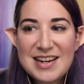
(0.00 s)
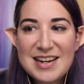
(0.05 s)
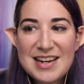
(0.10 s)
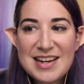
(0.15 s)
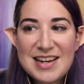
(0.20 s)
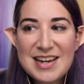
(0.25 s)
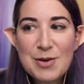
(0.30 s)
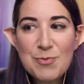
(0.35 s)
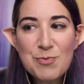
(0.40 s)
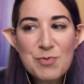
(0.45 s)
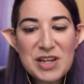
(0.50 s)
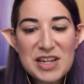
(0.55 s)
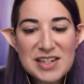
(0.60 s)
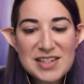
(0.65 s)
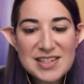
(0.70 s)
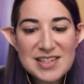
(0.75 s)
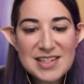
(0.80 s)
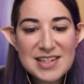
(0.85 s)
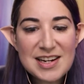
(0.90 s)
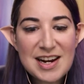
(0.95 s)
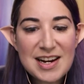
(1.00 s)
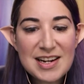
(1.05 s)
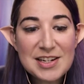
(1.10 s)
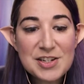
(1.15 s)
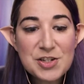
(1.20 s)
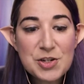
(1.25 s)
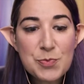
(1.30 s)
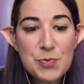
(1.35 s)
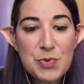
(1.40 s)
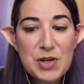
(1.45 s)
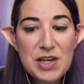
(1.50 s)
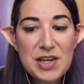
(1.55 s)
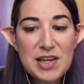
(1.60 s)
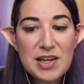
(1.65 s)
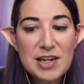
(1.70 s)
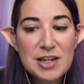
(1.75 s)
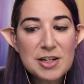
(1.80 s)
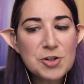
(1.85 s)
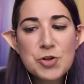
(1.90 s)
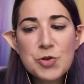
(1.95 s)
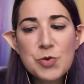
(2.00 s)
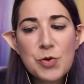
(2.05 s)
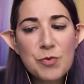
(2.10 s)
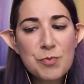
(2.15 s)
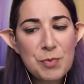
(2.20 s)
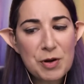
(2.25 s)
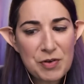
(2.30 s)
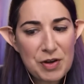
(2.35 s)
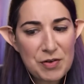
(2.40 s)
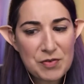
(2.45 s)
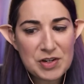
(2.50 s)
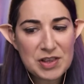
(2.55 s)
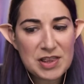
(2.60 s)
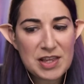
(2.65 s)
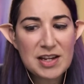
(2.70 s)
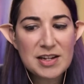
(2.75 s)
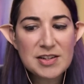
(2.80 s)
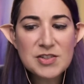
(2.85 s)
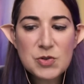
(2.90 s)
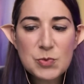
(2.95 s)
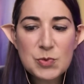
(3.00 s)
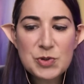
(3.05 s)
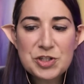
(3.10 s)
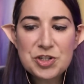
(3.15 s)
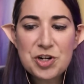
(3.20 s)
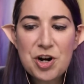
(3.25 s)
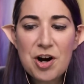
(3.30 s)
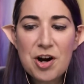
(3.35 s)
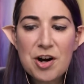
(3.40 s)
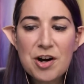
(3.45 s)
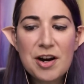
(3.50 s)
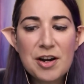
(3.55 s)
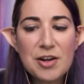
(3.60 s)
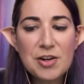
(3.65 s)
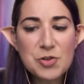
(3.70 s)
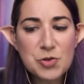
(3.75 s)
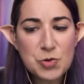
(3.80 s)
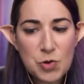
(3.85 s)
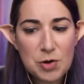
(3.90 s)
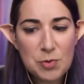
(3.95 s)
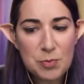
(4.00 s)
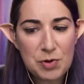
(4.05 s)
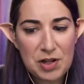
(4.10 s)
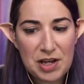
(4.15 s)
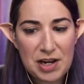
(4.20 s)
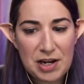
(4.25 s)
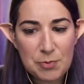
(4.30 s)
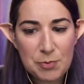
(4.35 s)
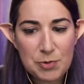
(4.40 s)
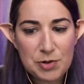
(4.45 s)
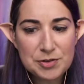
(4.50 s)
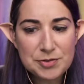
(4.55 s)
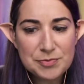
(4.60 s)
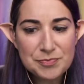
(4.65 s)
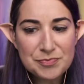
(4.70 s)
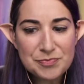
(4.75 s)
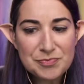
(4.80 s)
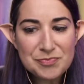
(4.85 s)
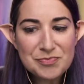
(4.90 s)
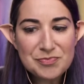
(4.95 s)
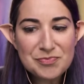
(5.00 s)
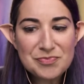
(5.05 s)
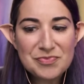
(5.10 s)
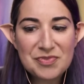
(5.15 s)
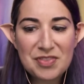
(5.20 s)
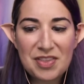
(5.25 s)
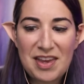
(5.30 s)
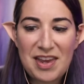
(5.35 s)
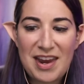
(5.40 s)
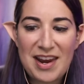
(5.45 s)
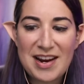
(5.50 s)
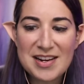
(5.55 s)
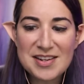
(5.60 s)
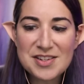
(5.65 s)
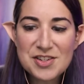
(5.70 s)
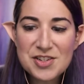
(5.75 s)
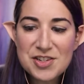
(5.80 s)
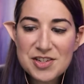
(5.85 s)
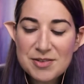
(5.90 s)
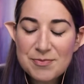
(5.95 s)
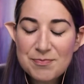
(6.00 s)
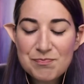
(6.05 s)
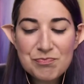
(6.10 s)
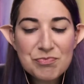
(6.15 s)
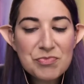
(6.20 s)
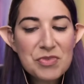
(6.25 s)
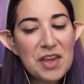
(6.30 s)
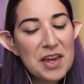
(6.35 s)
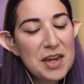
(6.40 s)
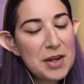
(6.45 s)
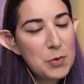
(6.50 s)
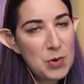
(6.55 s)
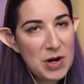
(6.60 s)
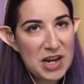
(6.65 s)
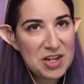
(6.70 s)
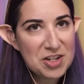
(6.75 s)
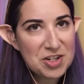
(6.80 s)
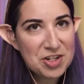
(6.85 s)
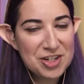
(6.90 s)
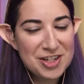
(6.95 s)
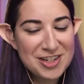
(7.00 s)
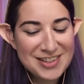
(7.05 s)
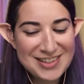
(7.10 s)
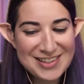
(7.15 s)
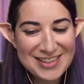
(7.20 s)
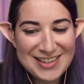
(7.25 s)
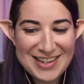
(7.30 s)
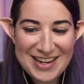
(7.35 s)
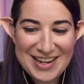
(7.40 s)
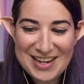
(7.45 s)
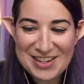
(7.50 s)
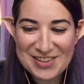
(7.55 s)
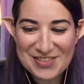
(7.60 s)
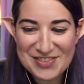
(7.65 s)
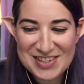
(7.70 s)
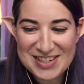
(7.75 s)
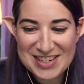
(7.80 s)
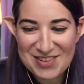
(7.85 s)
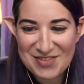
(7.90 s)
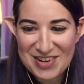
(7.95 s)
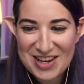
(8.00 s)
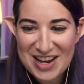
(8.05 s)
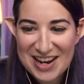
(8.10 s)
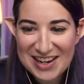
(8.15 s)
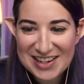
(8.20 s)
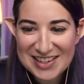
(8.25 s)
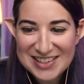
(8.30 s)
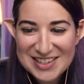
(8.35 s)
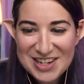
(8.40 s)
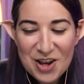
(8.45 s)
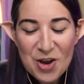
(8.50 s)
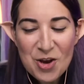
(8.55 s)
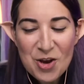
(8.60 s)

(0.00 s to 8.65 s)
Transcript: it means that I get to be two of my favorite things, which are an adorable animal and a witch of some kind.